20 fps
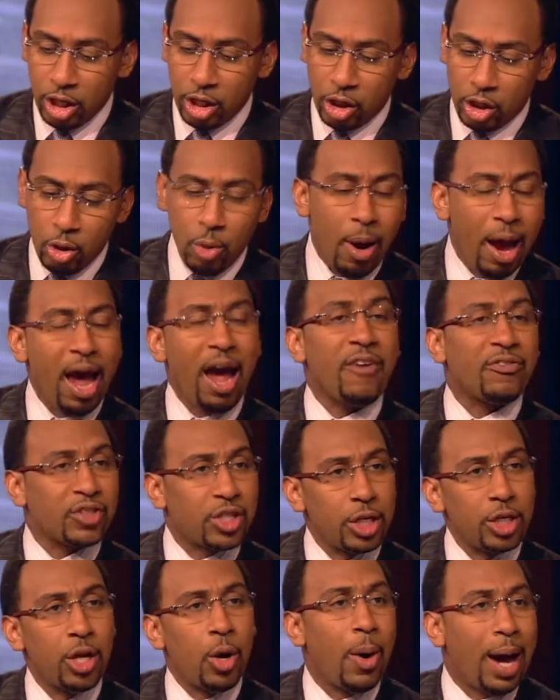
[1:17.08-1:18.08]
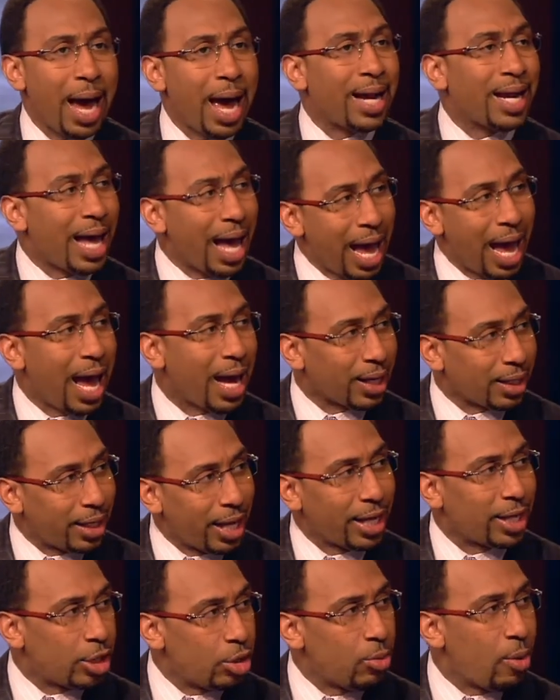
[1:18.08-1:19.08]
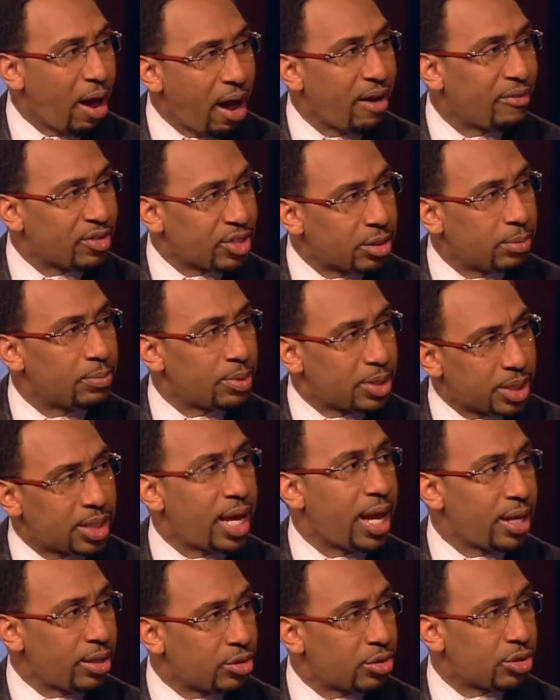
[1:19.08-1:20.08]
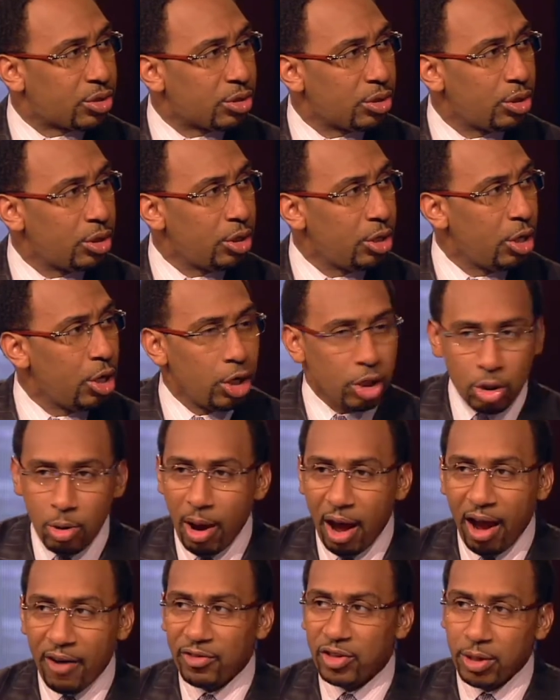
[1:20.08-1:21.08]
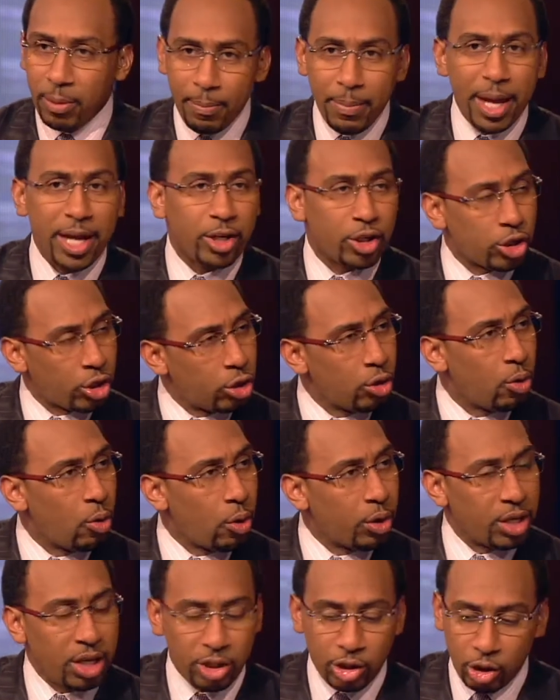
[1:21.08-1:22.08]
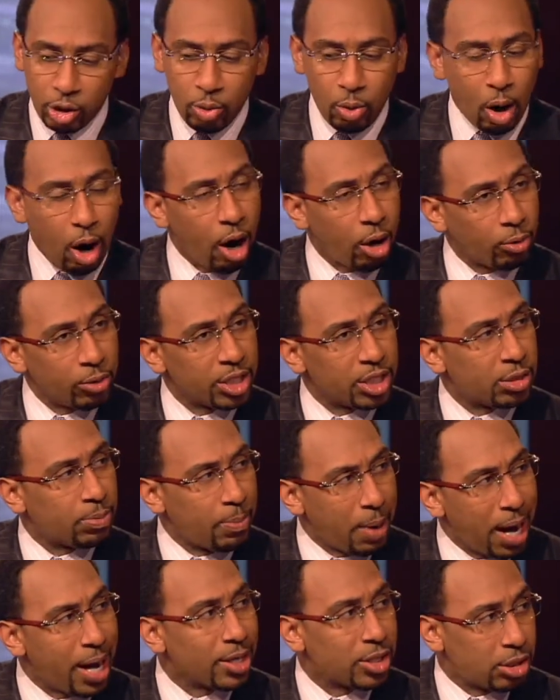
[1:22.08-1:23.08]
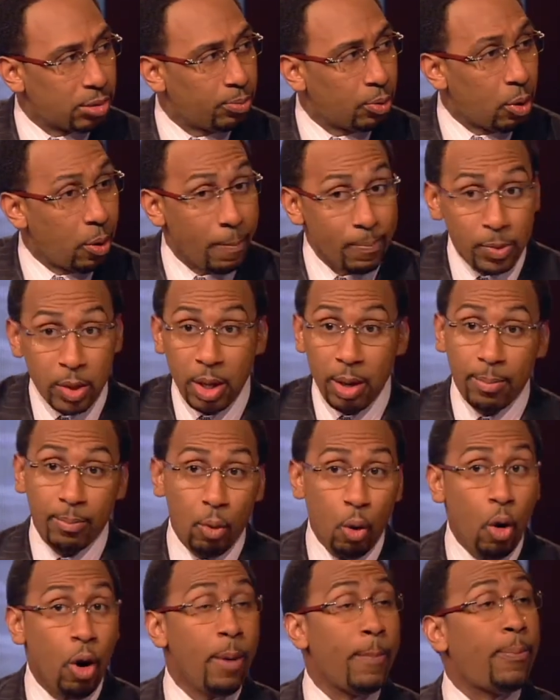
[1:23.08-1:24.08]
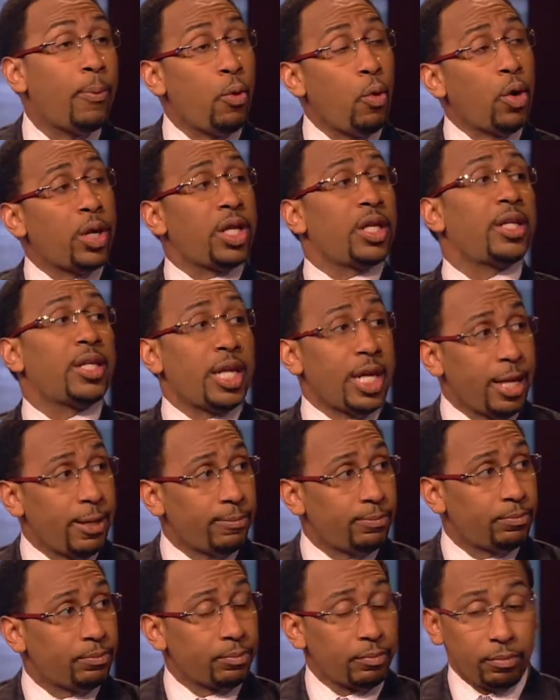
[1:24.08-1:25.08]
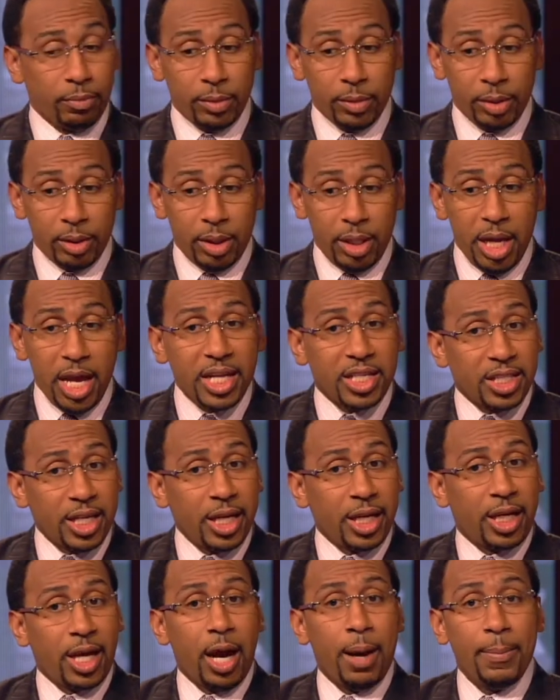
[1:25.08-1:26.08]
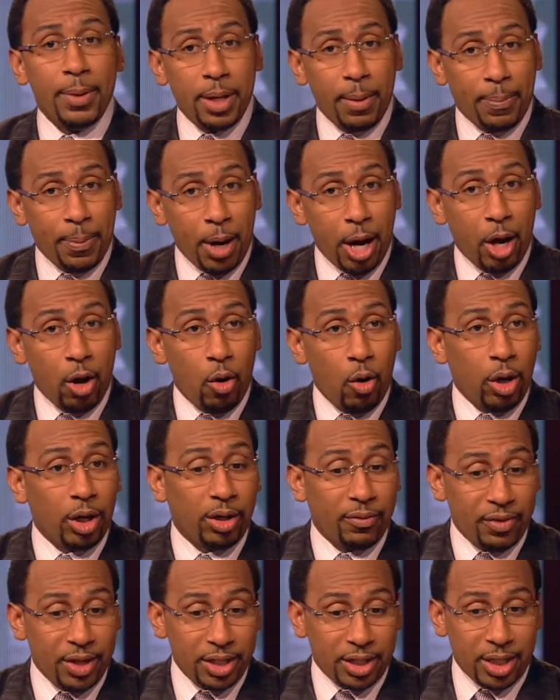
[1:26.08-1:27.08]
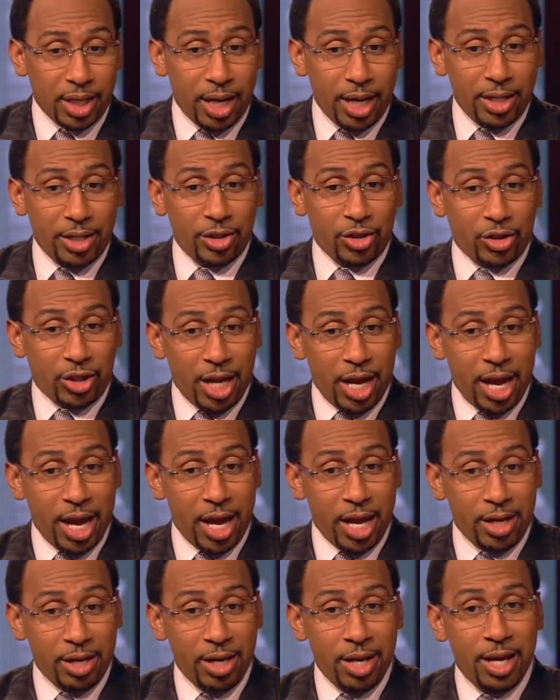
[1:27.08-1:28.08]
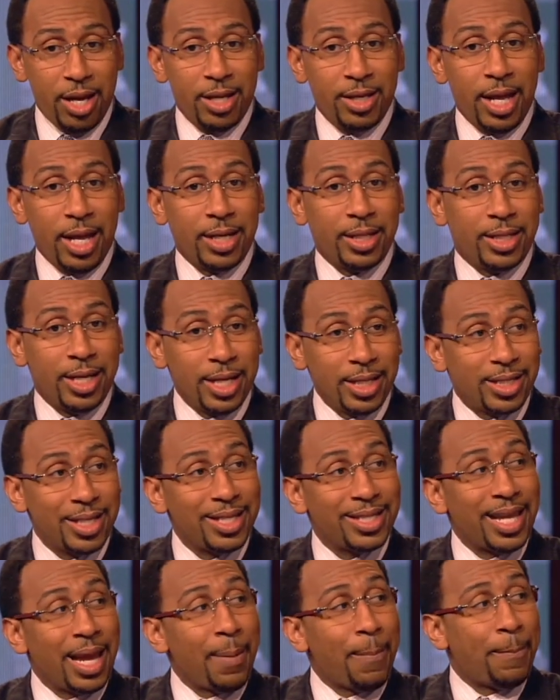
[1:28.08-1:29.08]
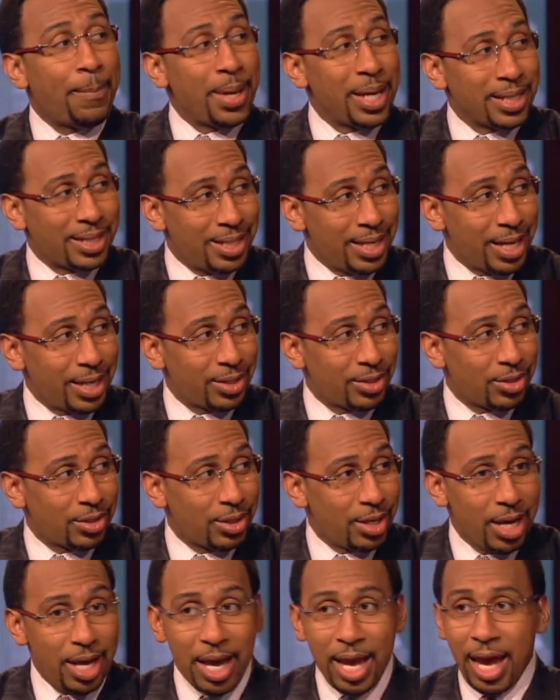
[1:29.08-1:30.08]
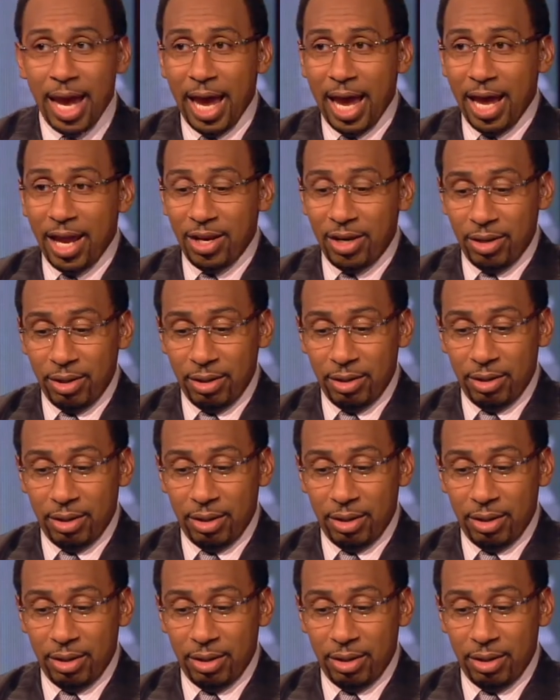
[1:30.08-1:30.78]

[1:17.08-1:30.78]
You have to know how to act like you have some sense. You have to make sure that you are responsible. More importantly, it's incumbent upon all of us to understand that this is a business, and